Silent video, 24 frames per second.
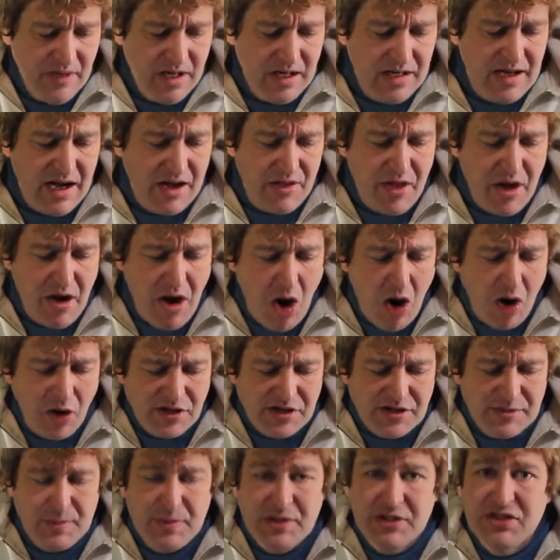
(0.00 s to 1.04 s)
Now there are
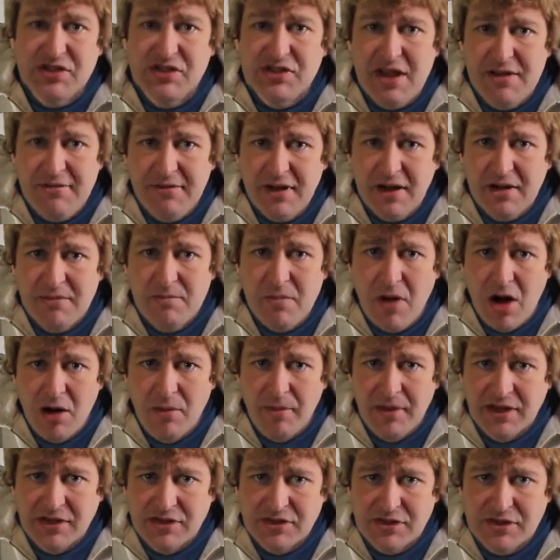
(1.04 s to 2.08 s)
specific
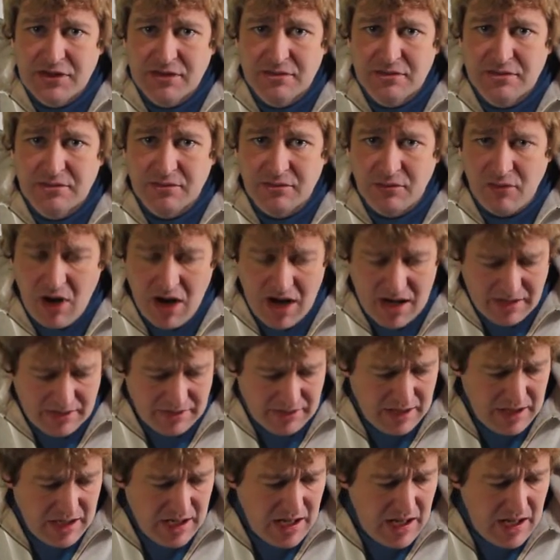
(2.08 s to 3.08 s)
moments, right,